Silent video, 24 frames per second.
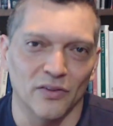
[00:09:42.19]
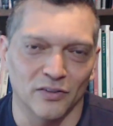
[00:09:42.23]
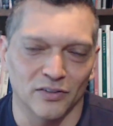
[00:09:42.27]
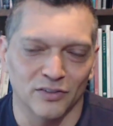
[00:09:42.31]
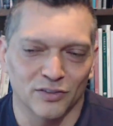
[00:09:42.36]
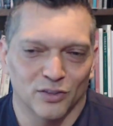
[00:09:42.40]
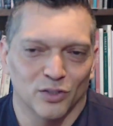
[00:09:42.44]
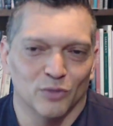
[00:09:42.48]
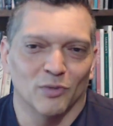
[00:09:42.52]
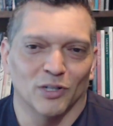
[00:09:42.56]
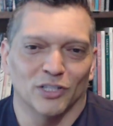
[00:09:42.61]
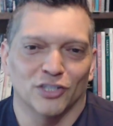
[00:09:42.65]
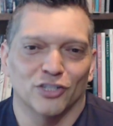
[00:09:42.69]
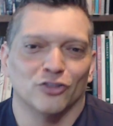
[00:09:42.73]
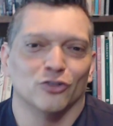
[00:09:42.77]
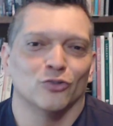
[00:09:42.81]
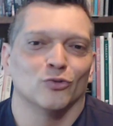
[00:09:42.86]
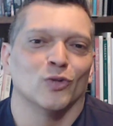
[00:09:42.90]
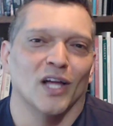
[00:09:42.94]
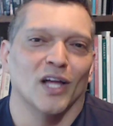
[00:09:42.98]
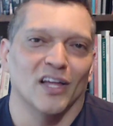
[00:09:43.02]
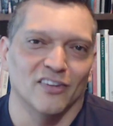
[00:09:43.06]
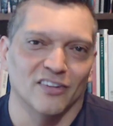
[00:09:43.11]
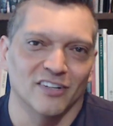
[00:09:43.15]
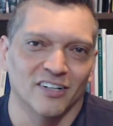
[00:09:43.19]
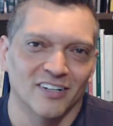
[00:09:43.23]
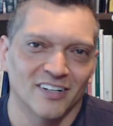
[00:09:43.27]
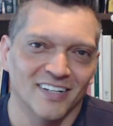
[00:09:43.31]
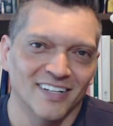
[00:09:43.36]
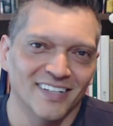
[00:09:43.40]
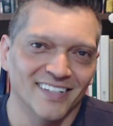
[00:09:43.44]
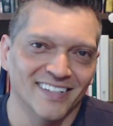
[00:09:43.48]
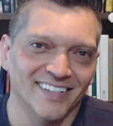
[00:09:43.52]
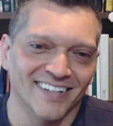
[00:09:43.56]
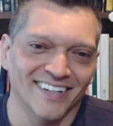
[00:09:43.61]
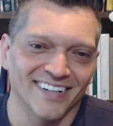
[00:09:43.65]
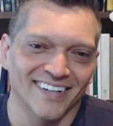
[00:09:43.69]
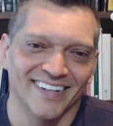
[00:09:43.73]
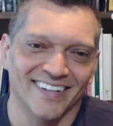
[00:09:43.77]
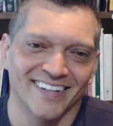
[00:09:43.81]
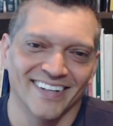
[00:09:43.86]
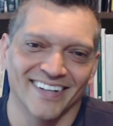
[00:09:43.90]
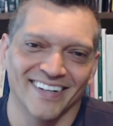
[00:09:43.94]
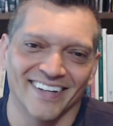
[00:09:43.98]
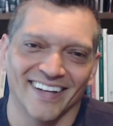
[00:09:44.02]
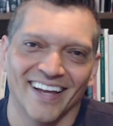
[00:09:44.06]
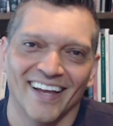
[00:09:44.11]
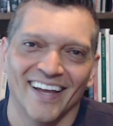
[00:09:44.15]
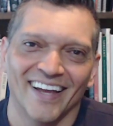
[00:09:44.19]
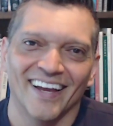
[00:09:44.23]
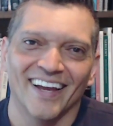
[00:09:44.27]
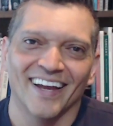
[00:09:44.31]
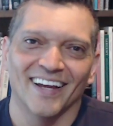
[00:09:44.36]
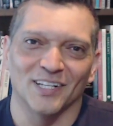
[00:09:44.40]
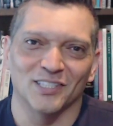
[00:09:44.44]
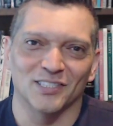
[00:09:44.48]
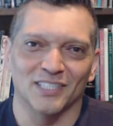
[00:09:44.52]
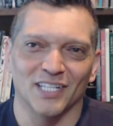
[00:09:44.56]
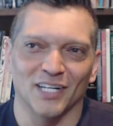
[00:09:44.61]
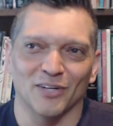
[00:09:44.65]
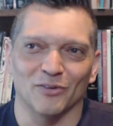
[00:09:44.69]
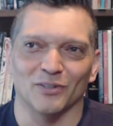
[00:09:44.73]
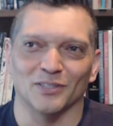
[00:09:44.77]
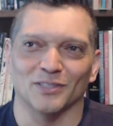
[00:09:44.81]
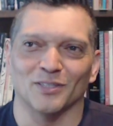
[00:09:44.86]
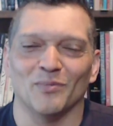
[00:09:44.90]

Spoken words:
There's too much shoe leather in a in a sequence.